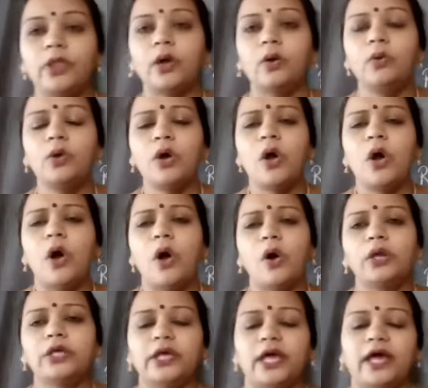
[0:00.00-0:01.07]
Now,
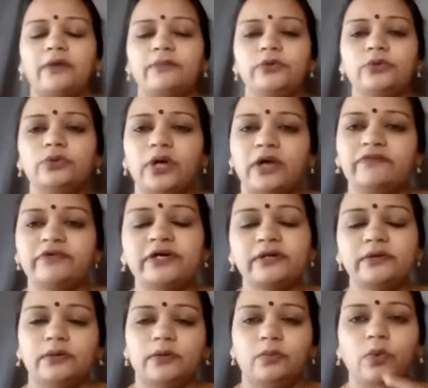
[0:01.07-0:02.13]
or have you
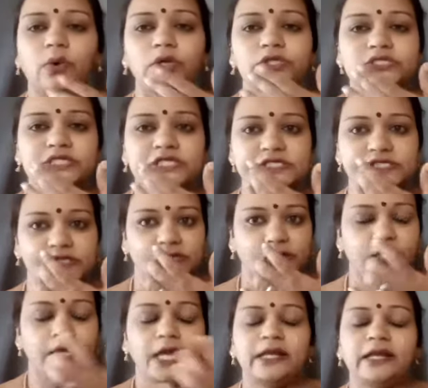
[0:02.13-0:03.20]
ever watched this
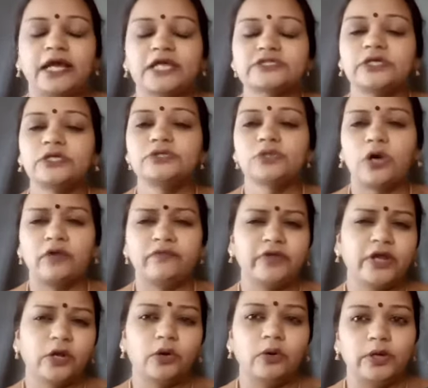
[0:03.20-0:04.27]
National Geographic
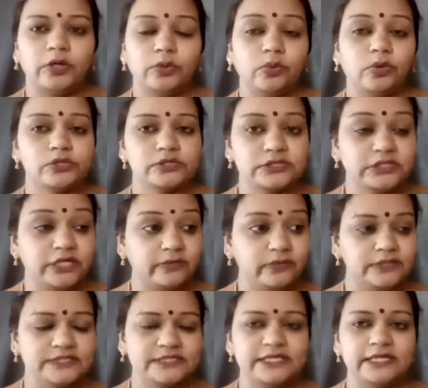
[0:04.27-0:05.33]
and all? When you watch, they
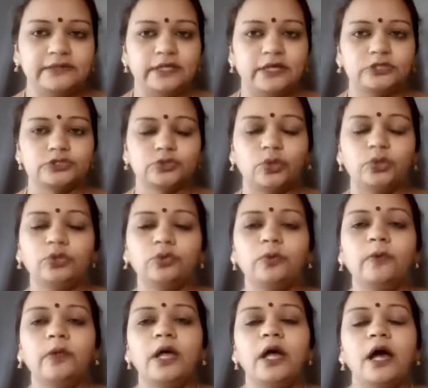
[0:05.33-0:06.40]
will see, they'll show
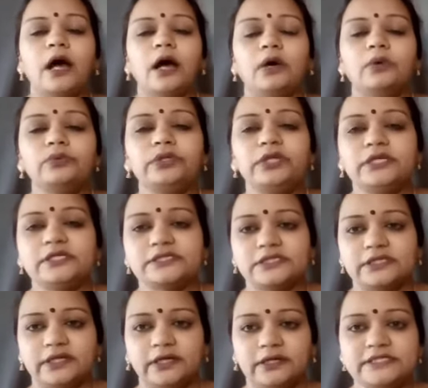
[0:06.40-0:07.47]
you how these
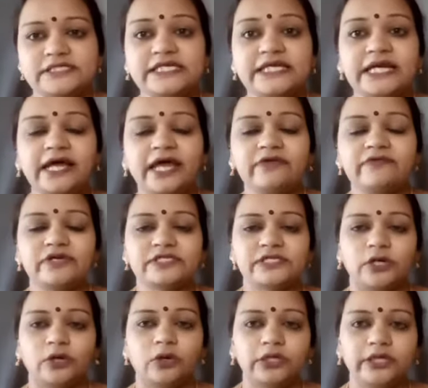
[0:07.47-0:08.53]
sea divers
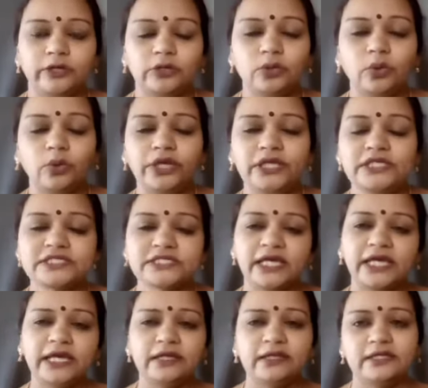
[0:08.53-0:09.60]
and all, they'll go
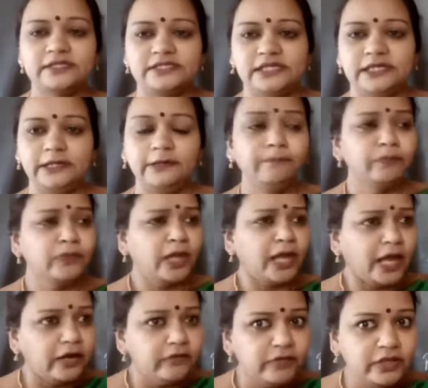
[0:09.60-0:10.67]
inside the sea,
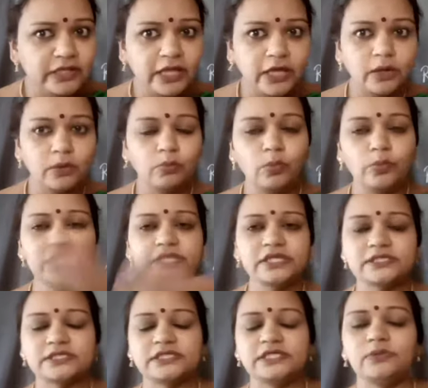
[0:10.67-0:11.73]
and when they are moving in
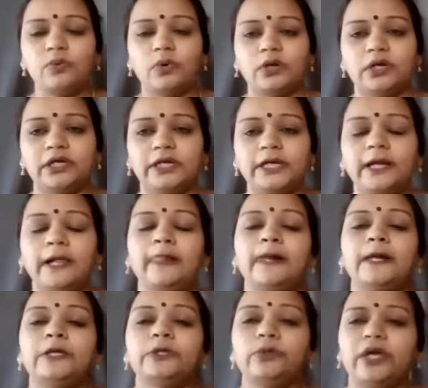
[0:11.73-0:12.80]
the sea water,
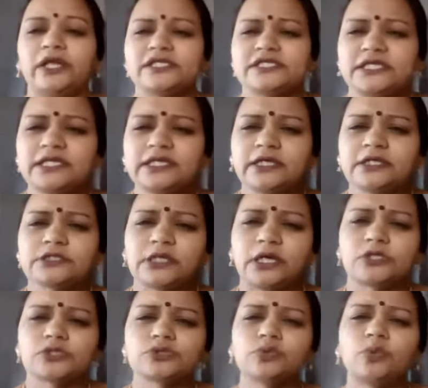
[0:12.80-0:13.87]
you can see that there
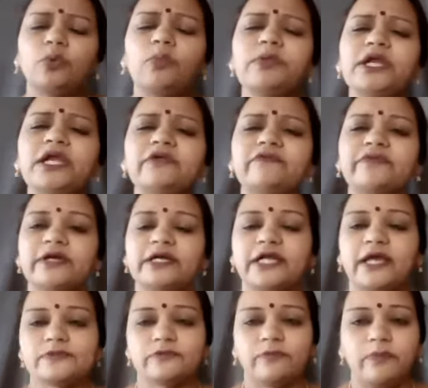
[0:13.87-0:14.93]
are so many different
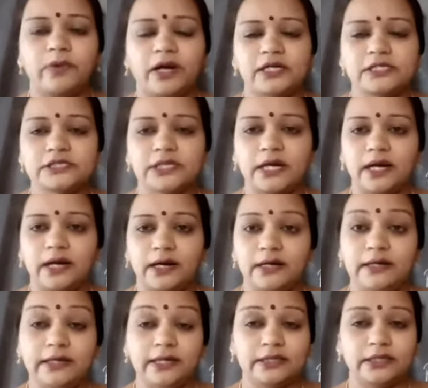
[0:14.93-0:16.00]
types of plants are
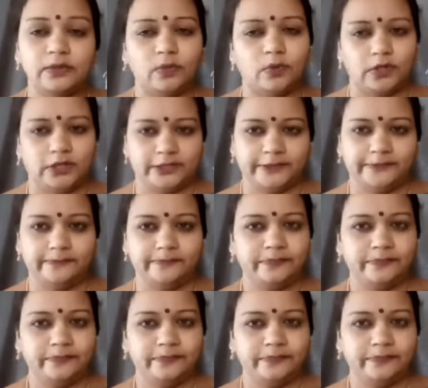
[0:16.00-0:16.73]
under the water.